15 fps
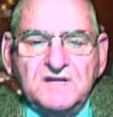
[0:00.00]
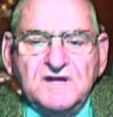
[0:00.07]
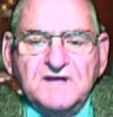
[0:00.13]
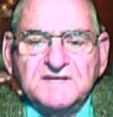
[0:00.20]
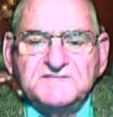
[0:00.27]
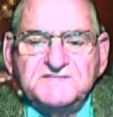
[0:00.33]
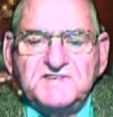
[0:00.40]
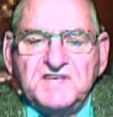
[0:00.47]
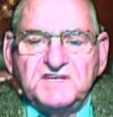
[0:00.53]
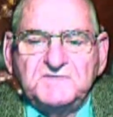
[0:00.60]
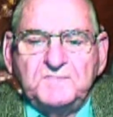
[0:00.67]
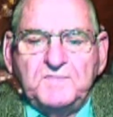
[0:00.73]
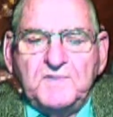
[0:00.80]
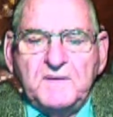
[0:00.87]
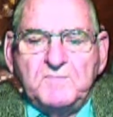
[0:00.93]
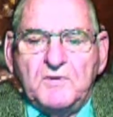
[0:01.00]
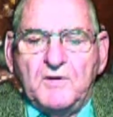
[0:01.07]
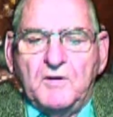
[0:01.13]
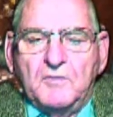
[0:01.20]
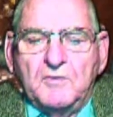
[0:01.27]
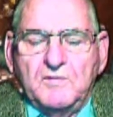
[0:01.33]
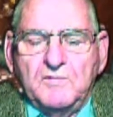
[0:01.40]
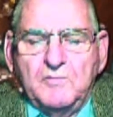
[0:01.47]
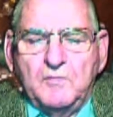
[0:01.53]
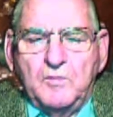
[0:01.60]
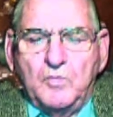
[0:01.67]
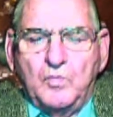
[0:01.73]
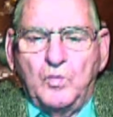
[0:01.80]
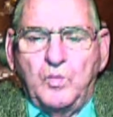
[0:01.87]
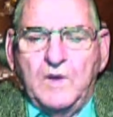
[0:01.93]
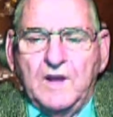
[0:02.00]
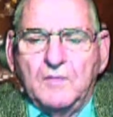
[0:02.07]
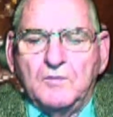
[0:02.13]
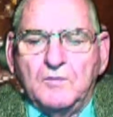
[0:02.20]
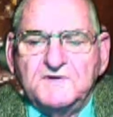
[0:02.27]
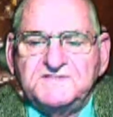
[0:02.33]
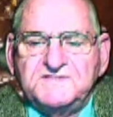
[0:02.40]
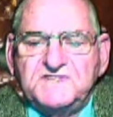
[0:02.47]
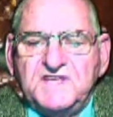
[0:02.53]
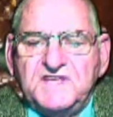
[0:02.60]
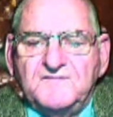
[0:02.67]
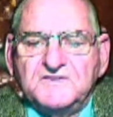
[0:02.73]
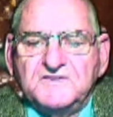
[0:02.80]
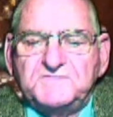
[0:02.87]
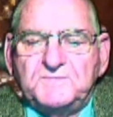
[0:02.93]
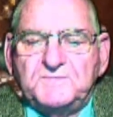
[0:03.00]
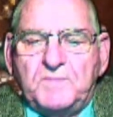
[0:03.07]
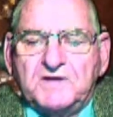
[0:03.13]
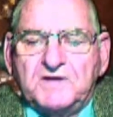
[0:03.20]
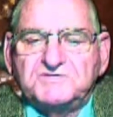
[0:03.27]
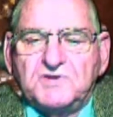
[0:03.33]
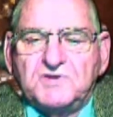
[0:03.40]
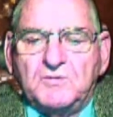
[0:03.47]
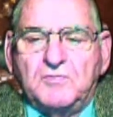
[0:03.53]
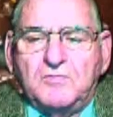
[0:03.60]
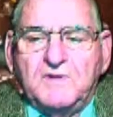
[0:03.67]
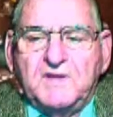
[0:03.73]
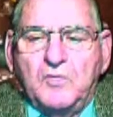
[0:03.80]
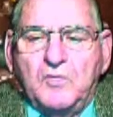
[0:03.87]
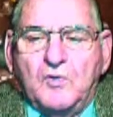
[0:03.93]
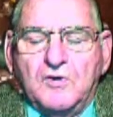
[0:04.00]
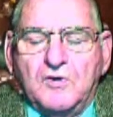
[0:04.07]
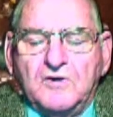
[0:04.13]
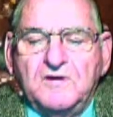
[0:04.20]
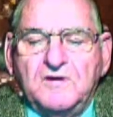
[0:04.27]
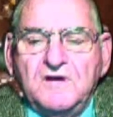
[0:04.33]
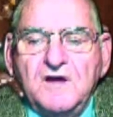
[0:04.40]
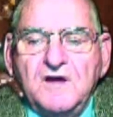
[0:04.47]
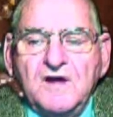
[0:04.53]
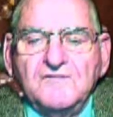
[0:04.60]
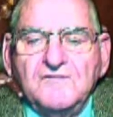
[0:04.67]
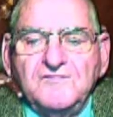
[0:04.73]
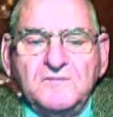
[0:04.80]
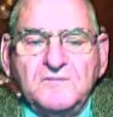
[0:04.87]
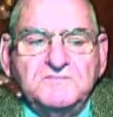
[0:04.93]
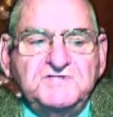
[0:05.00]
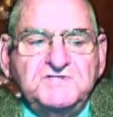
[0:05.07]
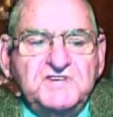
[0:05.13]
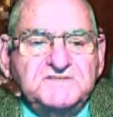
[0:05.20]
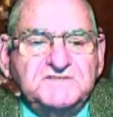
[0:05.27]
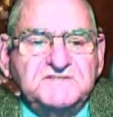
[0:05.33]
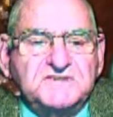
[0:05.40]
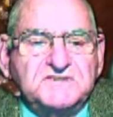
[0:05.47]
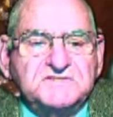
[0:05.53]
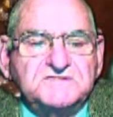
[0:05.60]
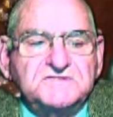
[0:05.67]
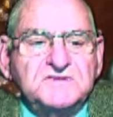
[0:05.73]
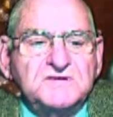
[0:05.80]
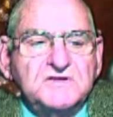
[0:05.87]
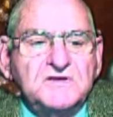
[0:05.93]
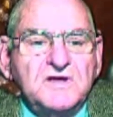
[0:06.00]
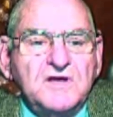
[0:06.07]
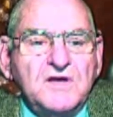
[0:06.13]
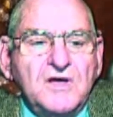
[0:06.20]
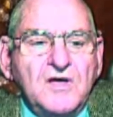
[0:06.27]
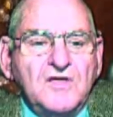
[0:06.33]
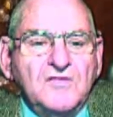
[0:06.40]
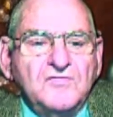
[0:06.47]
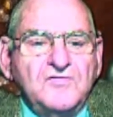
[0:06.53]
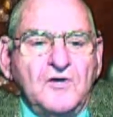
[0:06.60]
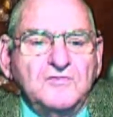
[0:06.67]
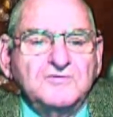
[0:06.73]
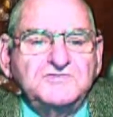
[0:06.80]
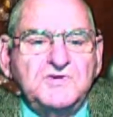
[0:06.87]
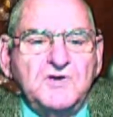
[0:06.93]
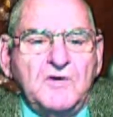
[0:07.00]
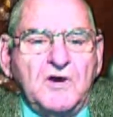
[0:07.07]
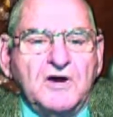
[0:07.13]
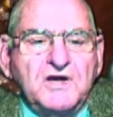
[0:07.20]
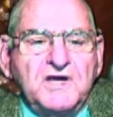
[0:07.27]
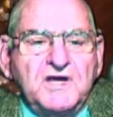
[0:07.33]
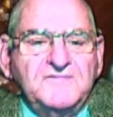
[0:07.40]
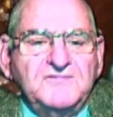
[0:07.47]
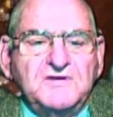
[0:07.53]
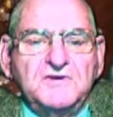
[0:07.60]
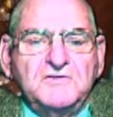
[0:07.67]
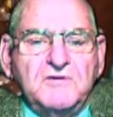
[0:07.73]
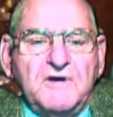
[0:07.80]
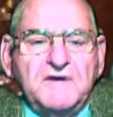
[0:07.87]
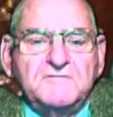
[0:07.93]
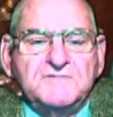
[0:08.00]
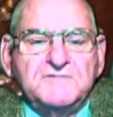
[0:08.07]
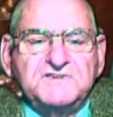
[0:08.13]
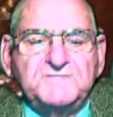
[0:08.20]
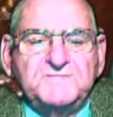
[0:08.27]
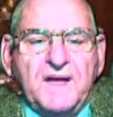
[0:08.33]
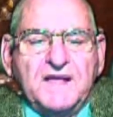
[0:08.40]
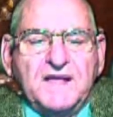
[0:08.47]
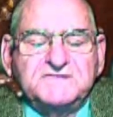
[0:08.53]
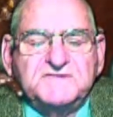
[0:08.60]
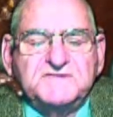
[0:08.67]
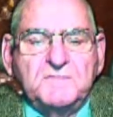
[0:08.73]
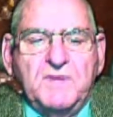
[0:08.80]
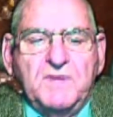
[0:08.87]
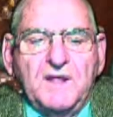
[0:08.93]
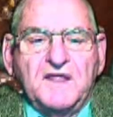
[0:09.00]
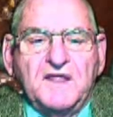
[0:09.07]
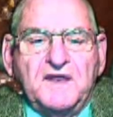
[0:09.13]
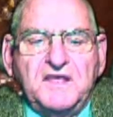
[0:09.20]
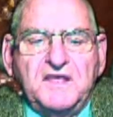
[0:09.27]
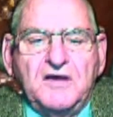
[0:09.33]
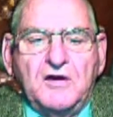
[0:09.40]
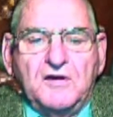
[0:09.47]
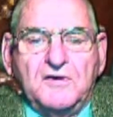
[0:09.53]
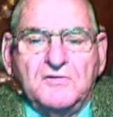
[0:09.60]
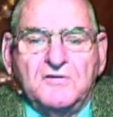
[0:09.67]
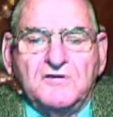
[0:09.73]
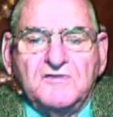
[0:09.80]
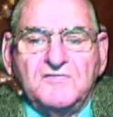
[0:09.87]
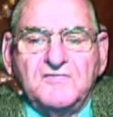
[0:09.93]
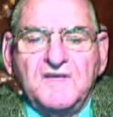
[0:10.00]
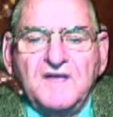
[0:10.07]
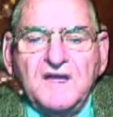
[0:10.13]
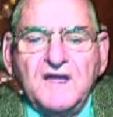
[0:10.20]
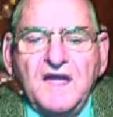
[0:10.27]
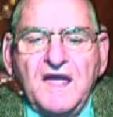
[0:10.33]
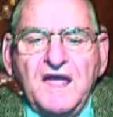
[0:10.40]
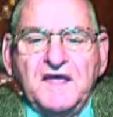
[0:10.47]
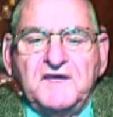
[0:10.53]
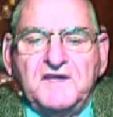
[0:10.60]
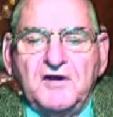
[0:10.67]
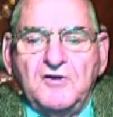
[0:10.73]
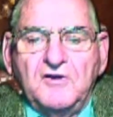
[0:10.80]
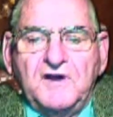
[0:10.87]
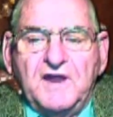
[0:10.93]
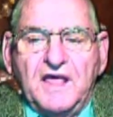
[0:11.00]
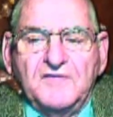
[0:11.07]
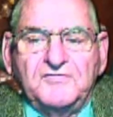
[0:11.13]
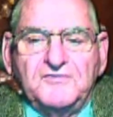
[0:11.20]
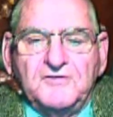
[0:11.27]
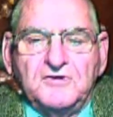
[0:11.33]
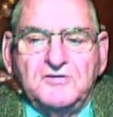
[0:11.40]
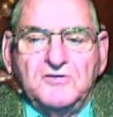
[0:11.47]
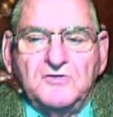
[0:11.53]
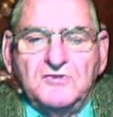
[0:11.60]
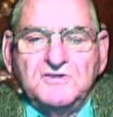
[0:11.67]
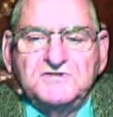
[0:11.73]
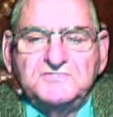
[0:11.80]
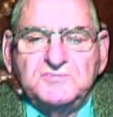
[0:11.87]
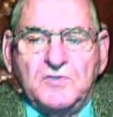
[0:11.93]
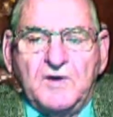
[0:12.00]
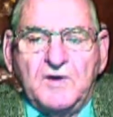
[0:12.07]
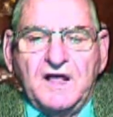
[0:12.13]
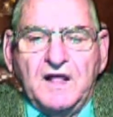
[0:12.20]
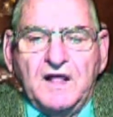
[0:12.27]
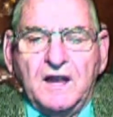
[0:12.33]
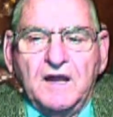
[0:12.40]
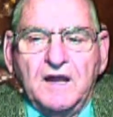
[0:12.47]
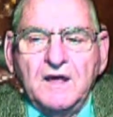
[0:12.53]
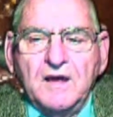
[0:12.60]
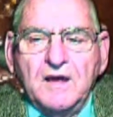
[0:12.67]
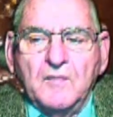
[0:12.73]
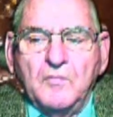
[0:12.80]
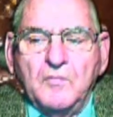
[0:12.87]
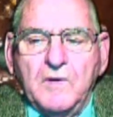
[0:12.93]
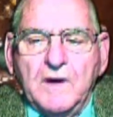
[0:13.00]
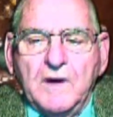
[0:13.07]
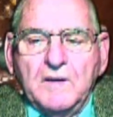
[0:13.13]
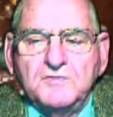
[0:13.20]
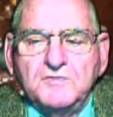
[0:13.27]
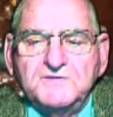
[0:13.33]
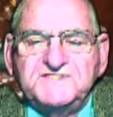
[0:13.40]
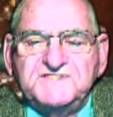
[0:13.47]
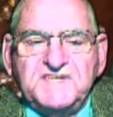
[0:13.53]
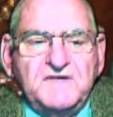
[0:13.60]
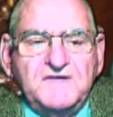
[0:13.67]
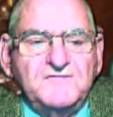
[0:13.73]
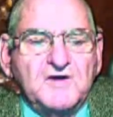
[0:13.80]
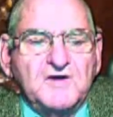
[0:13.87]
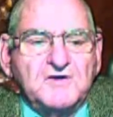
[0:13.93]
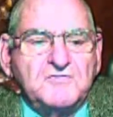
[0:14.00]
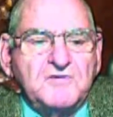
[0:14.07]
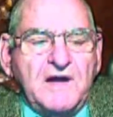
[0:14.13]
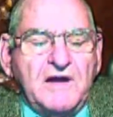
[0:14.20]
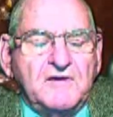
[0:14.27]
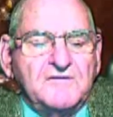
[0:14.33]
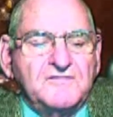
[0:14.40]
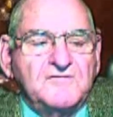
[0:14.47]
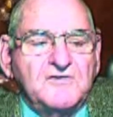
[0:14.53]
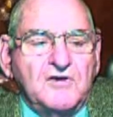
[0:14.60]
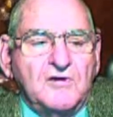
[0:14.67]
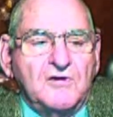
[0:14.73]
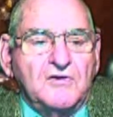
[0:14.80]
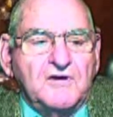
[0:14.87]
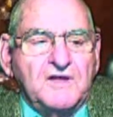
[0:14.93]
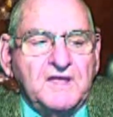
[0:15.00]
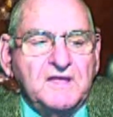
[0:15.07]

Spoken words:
such people will receive a special reward from Jesus. Those who are given great responsibility on earth and carried out their duties well will receive the crown of glory.